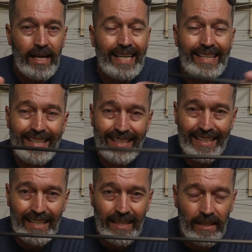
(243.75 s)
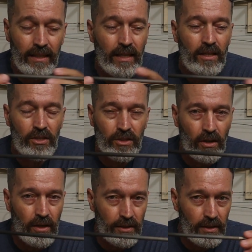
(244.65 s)
and then
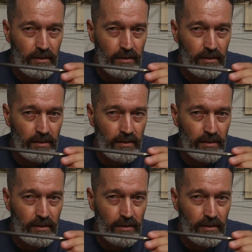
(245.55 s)
start